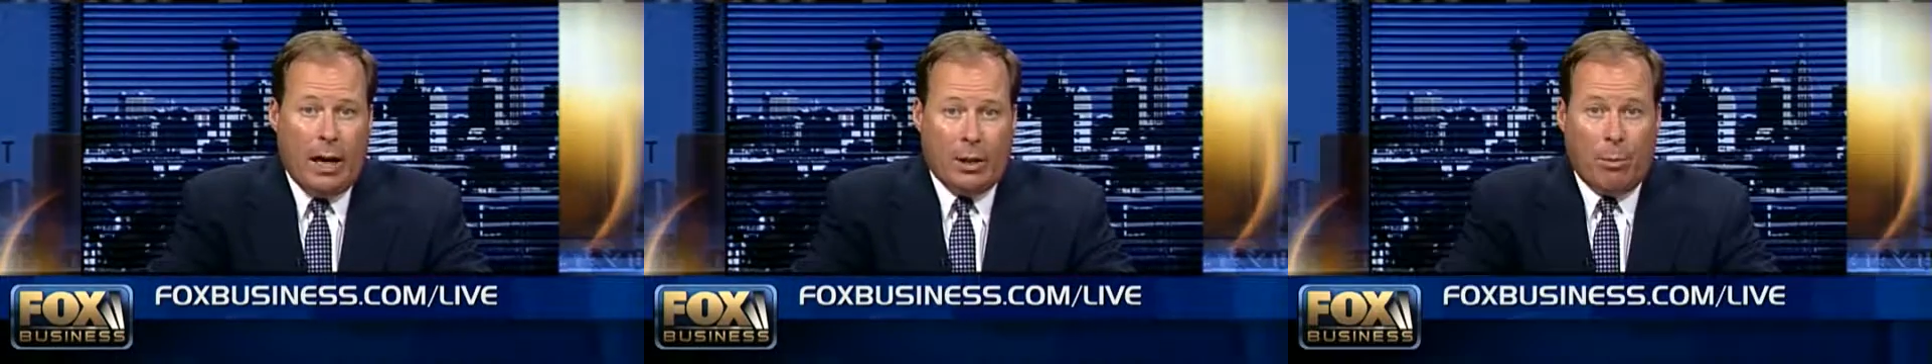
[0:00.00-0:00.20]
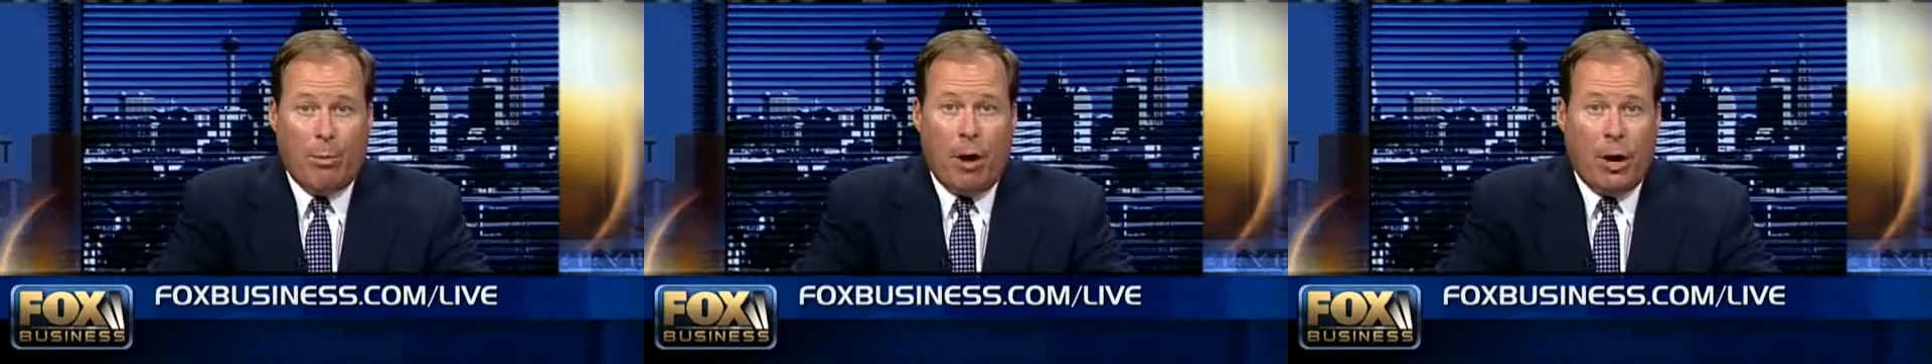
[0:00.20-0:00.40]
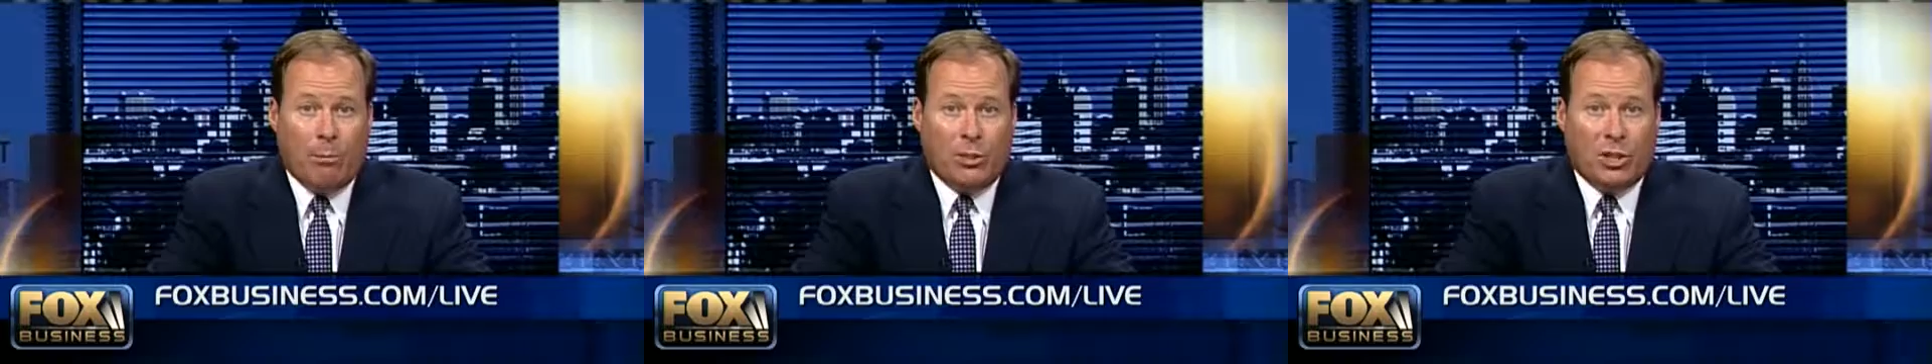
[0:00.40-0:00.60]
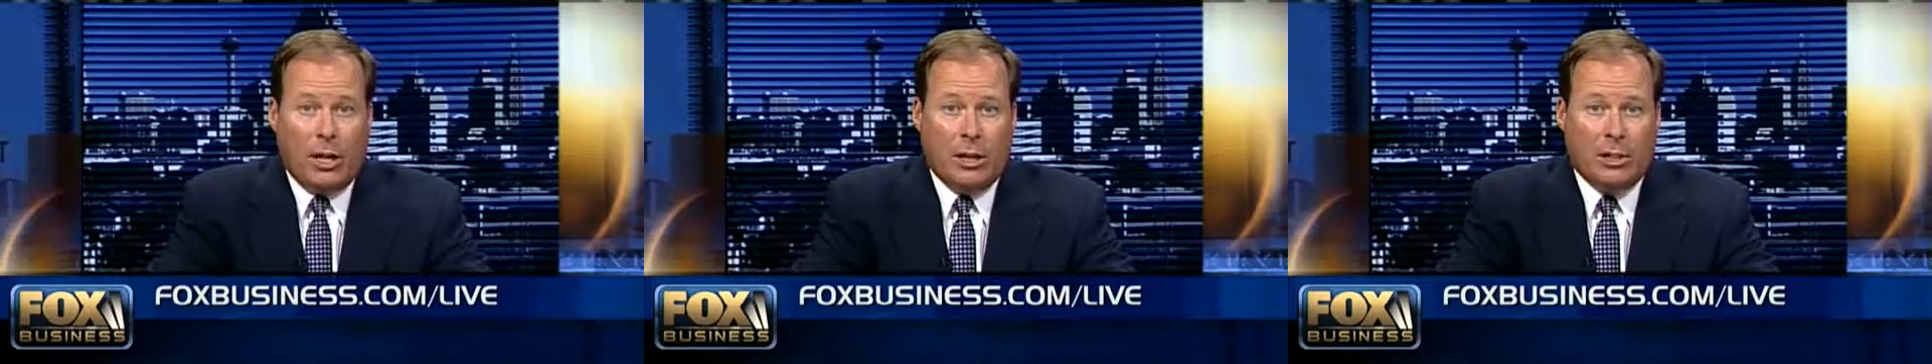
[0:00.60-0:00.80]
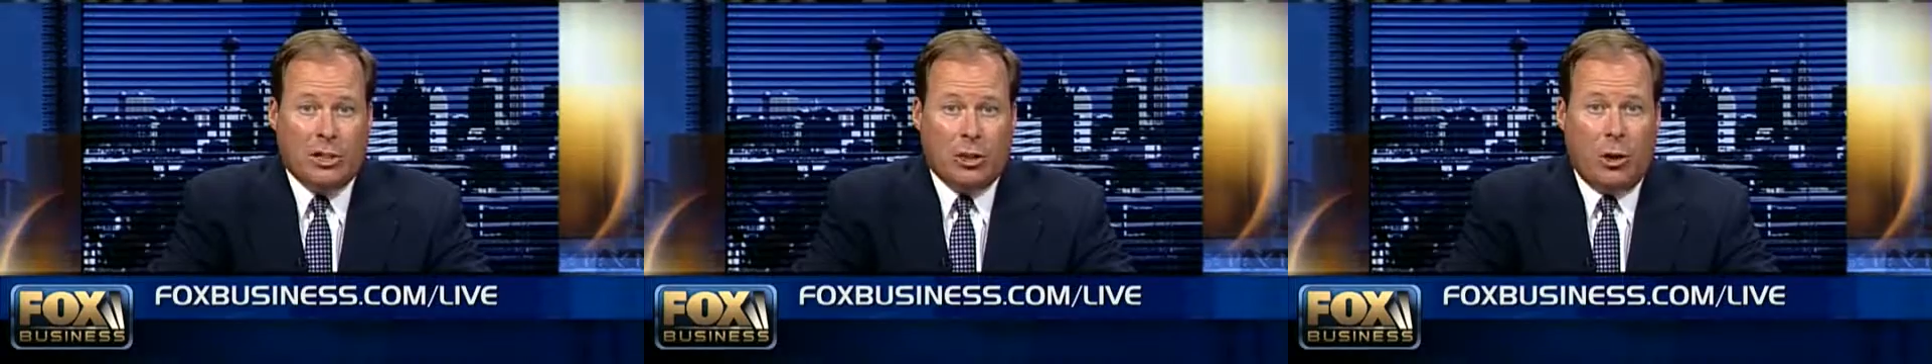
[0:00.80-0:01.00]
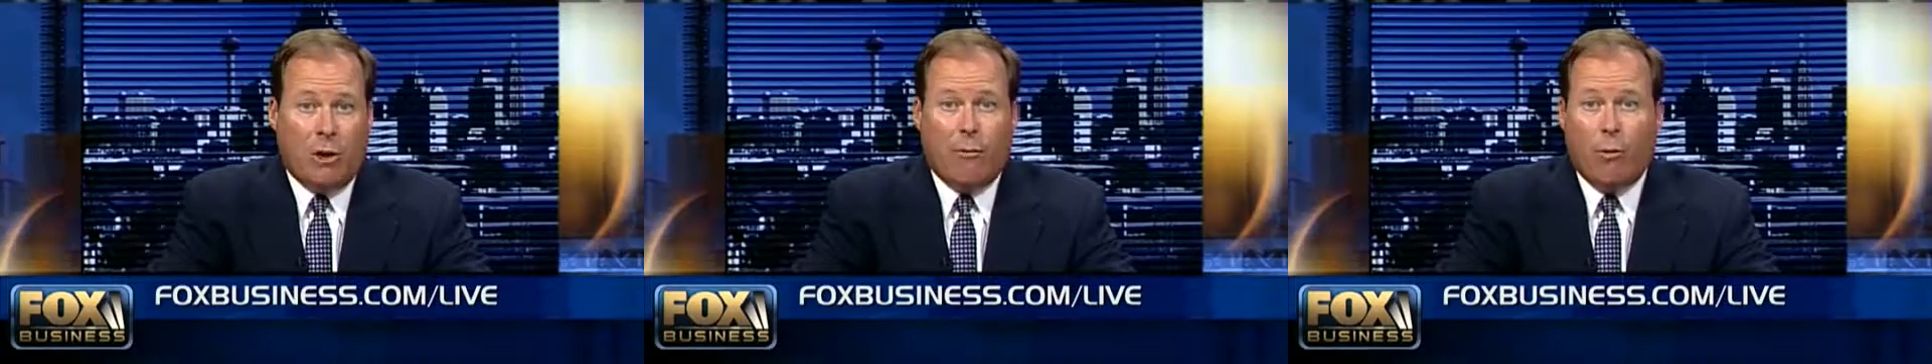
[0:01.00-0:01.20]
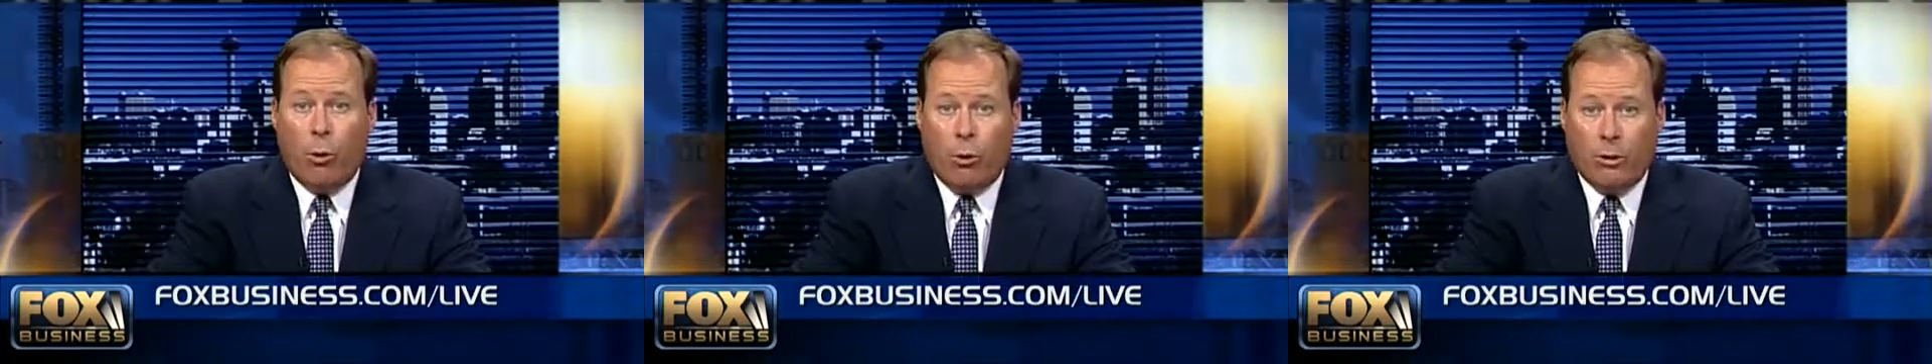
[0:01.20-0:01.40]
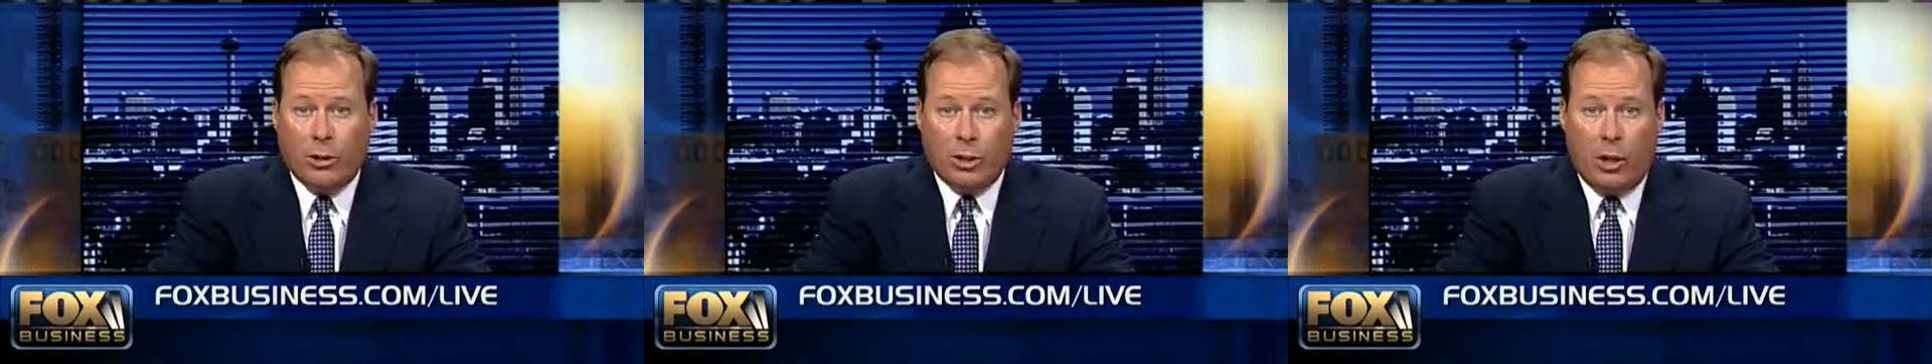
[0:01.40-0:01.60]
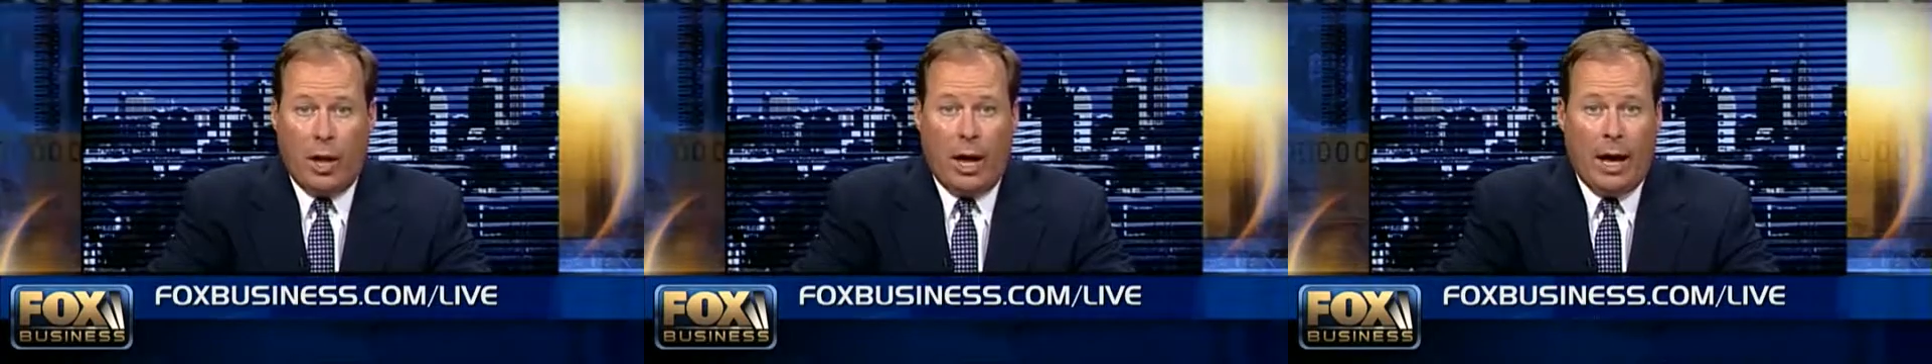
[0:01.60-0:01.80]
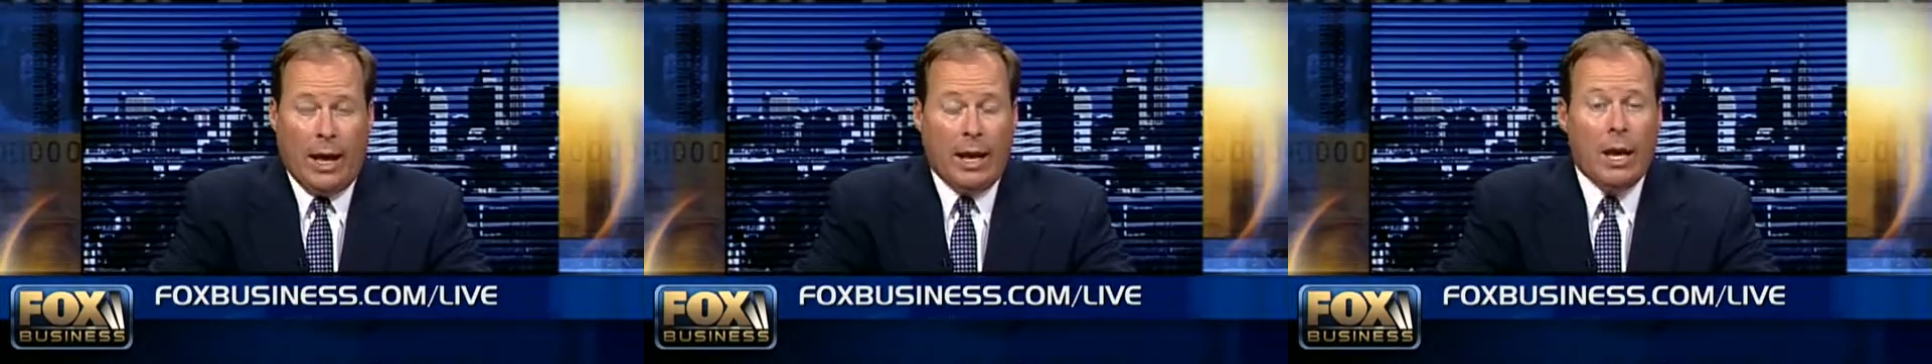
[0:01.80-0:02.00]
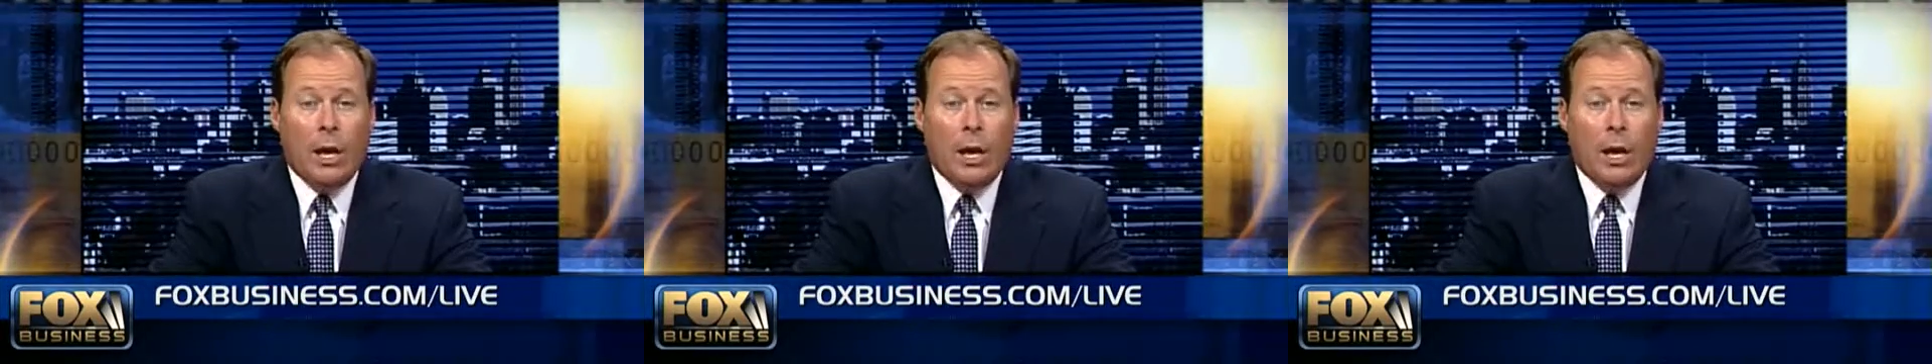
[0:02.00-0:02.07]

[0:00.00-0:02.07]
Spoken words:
the pumps start of 4th of July.